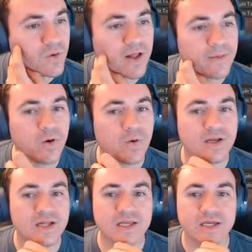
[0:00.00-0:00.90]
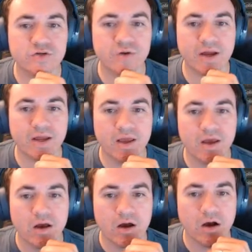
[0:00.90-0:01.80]
wheel, I'm going to click and drag
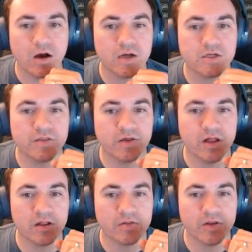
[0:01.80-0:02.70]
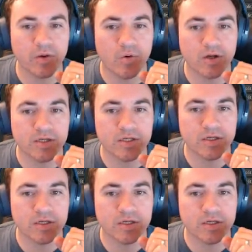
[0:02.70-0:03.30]
onto the color that I want.